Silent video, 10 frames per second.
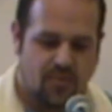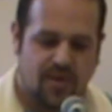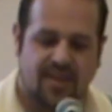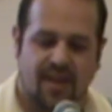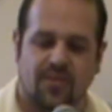
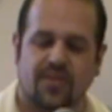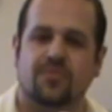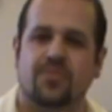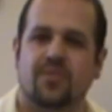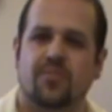when
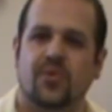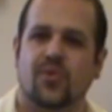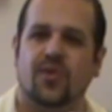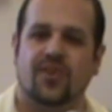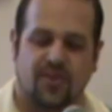countless people
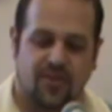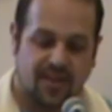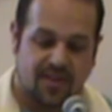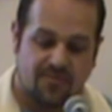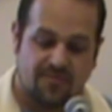who are
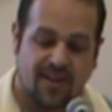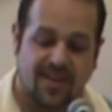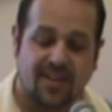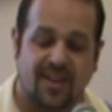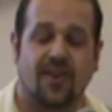hurting
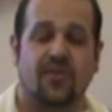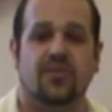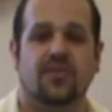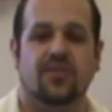right now